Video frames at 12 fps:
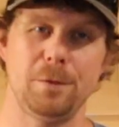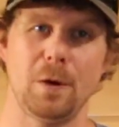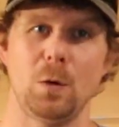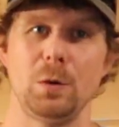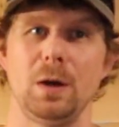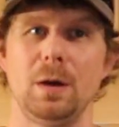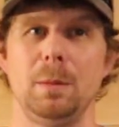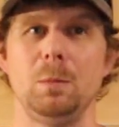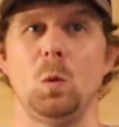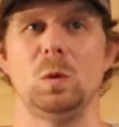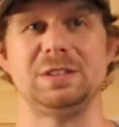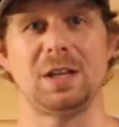found them
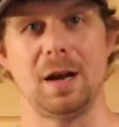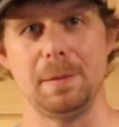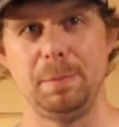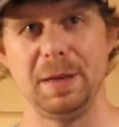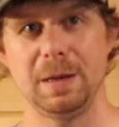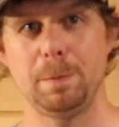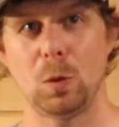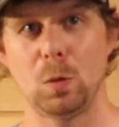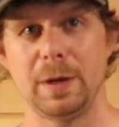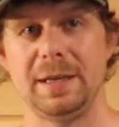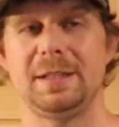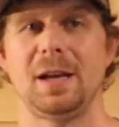was on Big
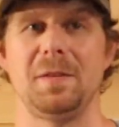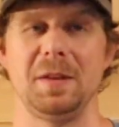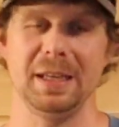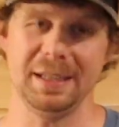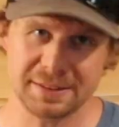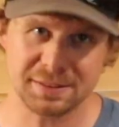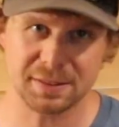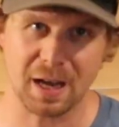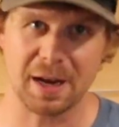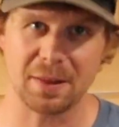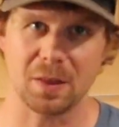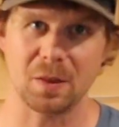Point on the east
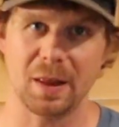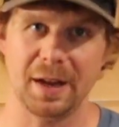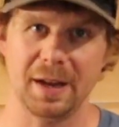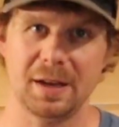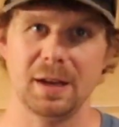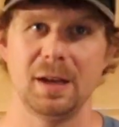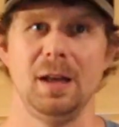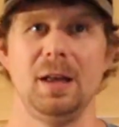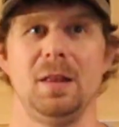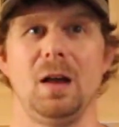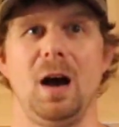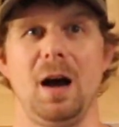side of the lake.
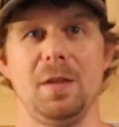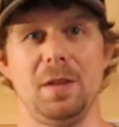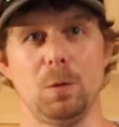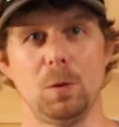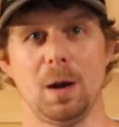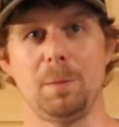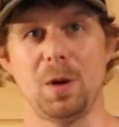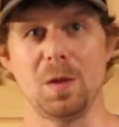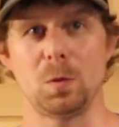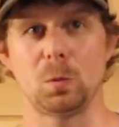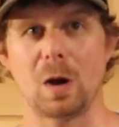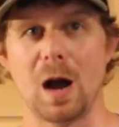They were up on
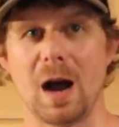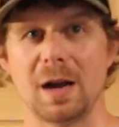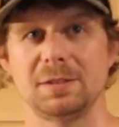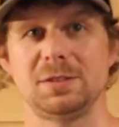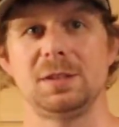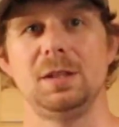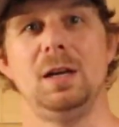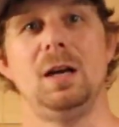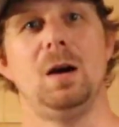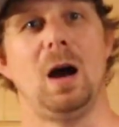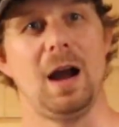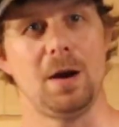the rocks.
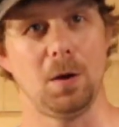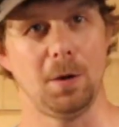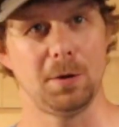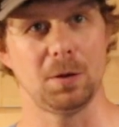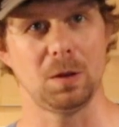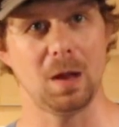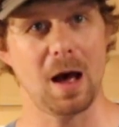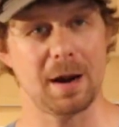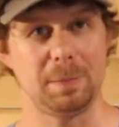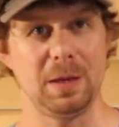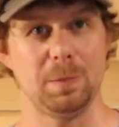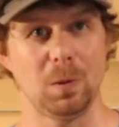I heard a lot
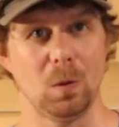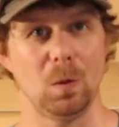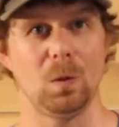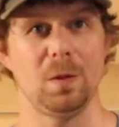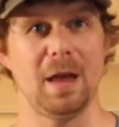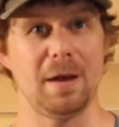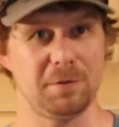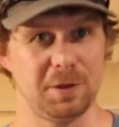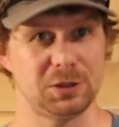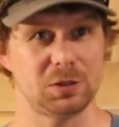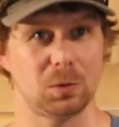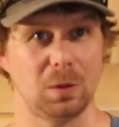of people that
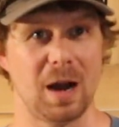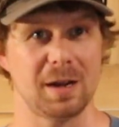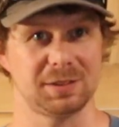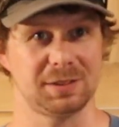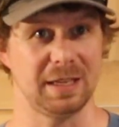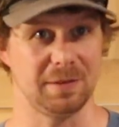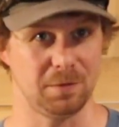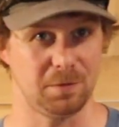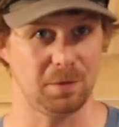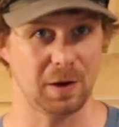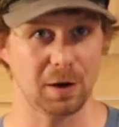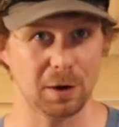fish the rocks did
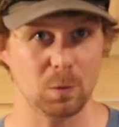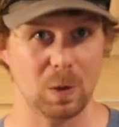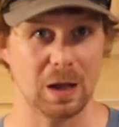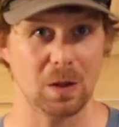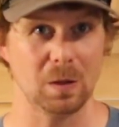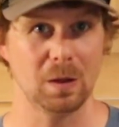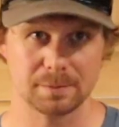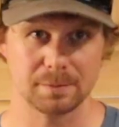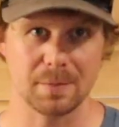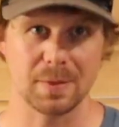very well